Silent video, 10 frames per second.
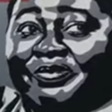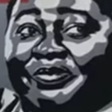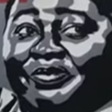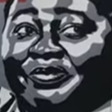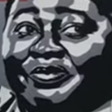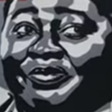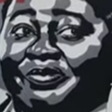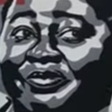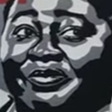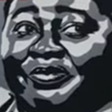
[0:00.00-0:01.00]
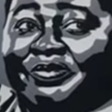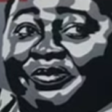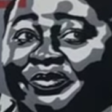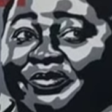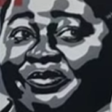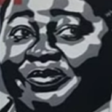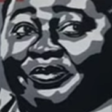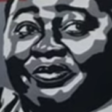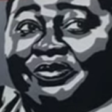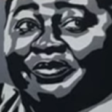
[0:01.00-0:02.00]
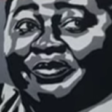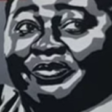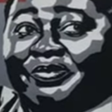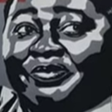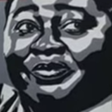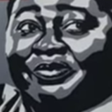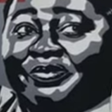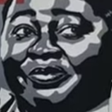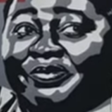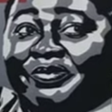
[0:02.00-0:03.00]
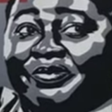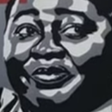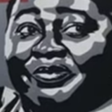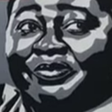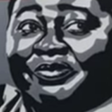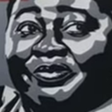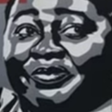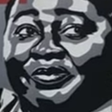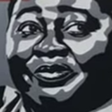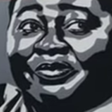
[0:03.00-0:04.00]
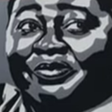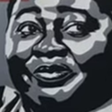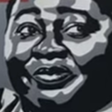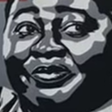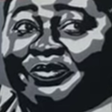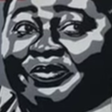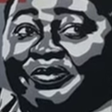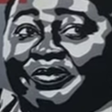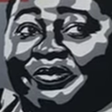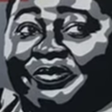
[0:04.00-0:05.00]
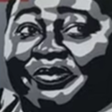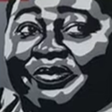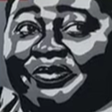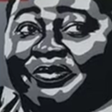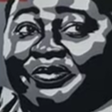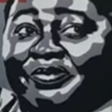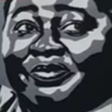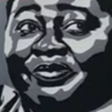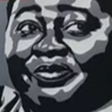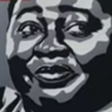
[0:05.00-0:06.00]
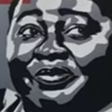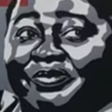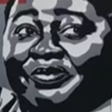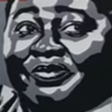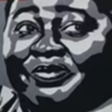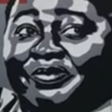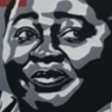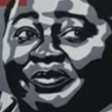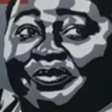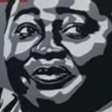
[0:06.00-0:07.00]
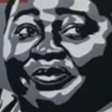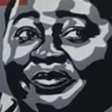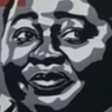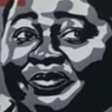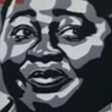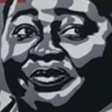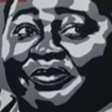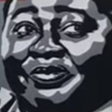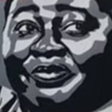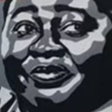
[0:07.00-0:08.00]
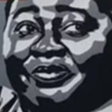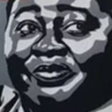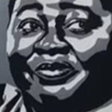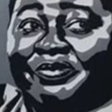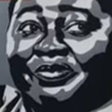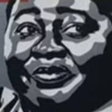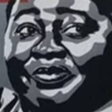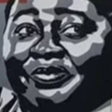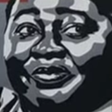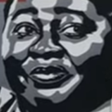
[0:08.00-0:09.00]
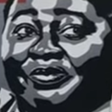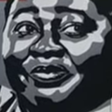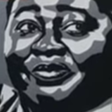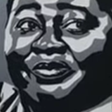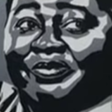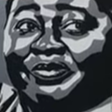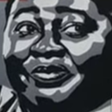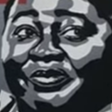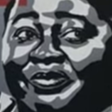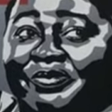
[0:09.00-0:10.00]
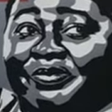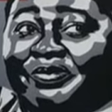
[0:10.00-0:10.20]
to mention that while that movie is absolutely part of history for reasons, you know, more than just uh, Hattie McDaniel's win, however,